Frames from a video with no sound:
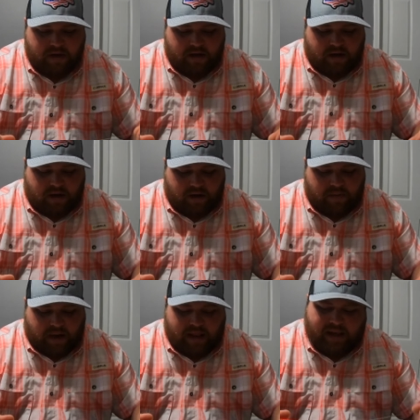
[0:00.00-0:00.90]
Uh,
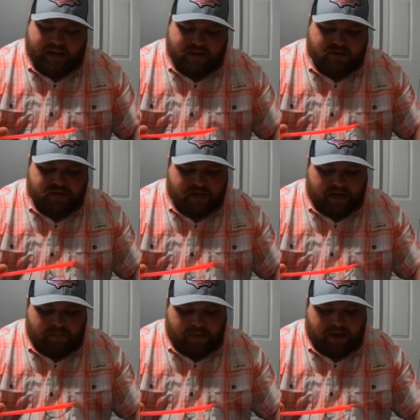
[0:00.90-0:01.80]
I like using
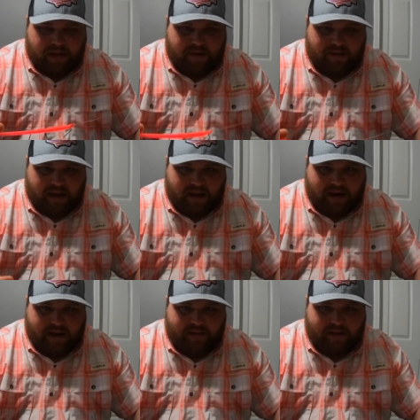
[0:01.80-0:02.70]
a bead. I like to
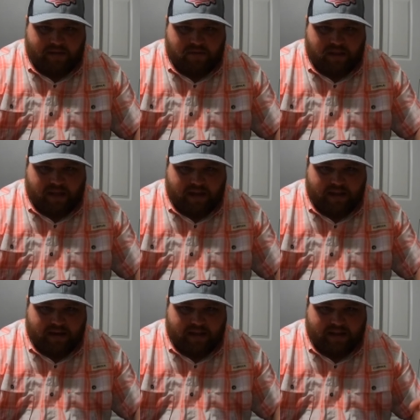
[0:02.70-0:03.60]
have that little clack,
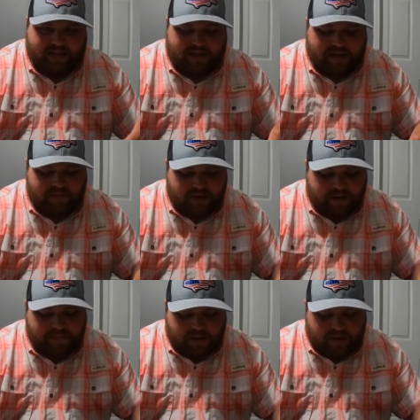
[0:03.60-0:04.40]
that clicking sound with it.